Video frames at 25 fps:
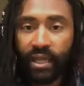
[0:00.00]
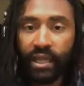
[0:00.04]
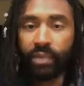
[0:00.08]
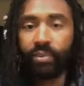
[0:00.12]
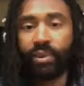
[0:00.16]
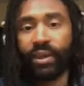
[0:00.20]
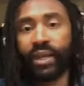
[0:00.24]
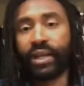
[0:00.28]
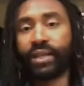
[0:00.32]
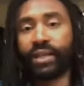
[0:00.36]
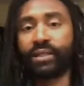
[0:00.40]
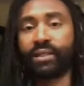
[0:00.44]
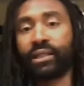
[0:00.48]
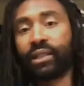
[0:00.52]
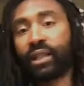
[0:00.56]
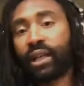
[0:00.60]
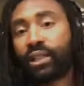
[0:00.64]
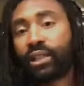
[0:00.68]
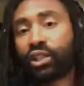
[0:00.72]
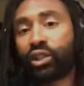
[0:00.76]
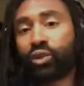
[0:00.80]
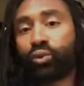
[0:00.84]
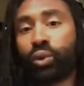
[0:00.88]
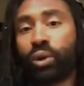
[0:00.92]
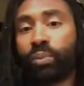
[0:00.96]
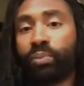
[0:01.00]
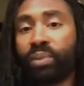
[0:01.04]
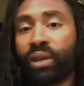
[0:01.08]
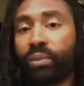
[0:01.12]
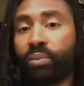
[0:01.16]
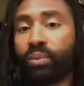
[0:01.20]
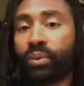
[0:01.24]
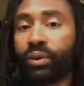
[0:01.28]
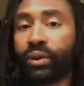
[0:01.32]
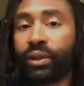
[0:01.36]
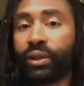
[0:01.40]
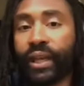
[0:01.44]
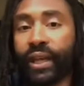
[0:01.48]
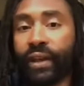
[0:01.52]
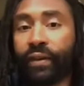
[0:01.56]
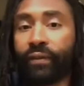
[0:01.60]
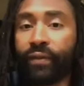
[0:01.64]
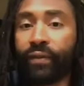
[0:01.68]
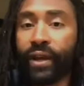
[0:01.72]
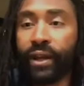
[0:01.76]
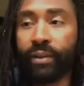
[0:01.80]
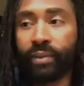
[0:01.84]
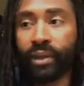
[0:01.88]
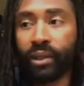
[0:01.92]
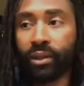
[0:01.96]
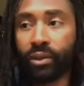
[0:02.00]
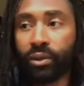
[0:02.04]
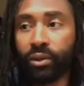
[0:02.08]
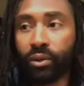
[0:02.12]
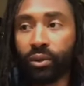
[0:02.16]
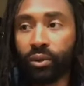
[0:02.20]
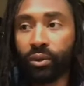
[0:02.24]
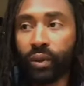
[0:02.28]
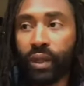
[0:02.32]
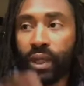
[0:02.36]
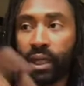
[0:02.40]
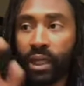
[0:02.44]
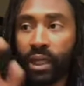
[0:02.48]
because then I just want people to like find me through